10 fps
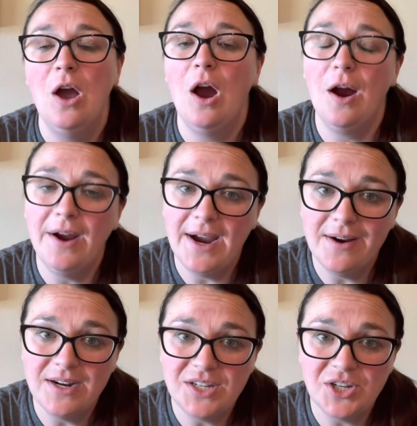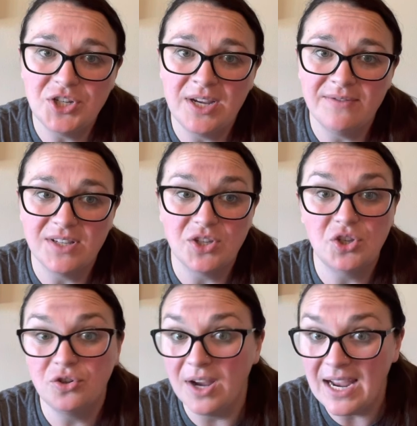our heritage gives us
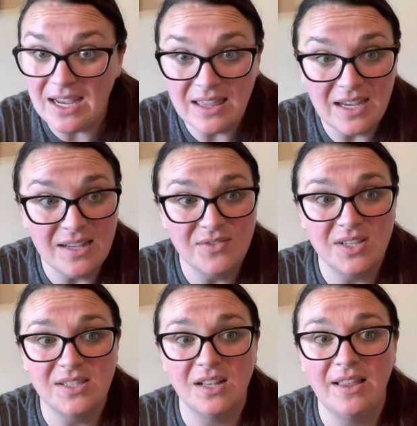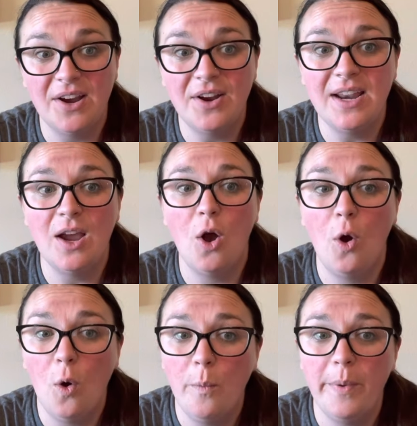strength, it gives us clarity,
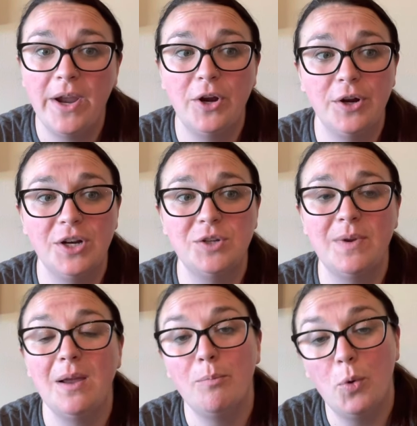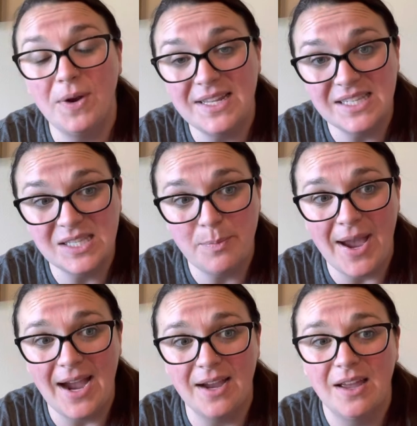hope, encouragement, and points us
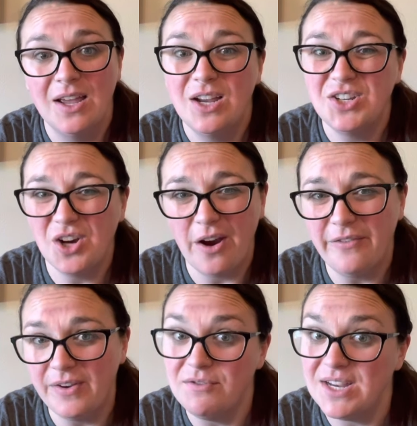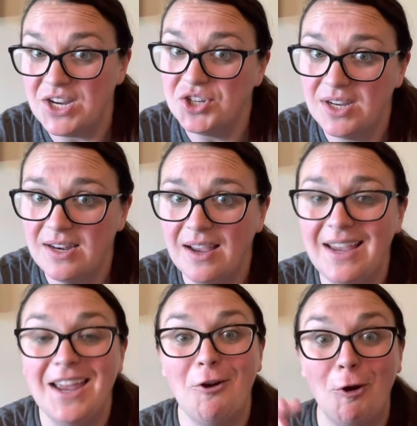back to our foundation.
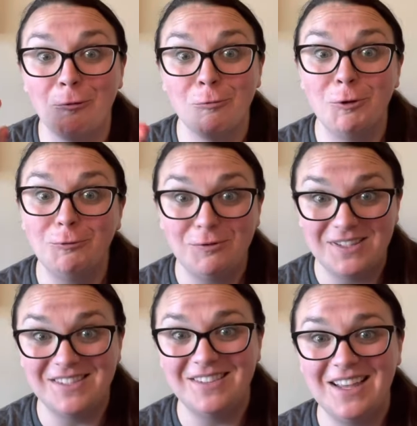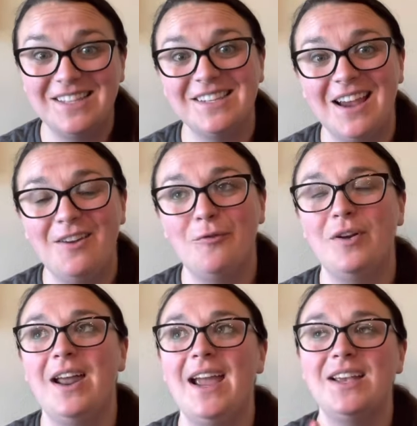Again, our roots. That's kind of
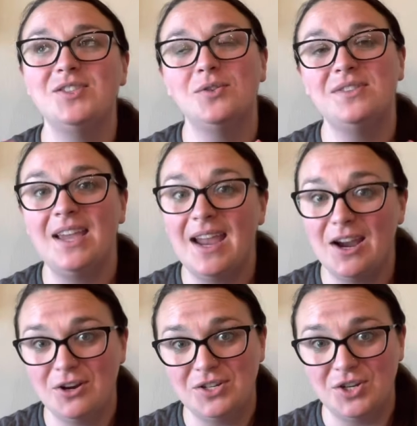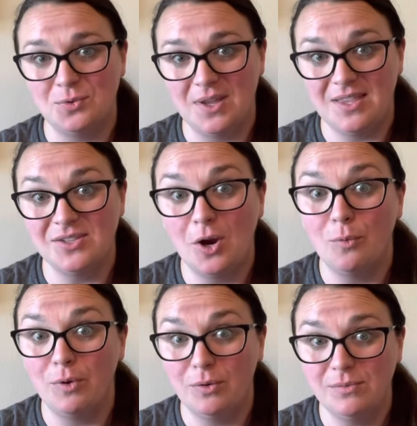what I associate heritage with is our
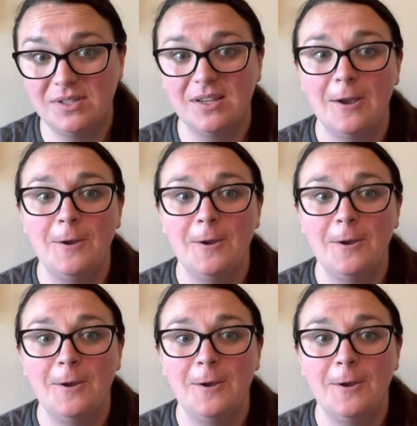roots.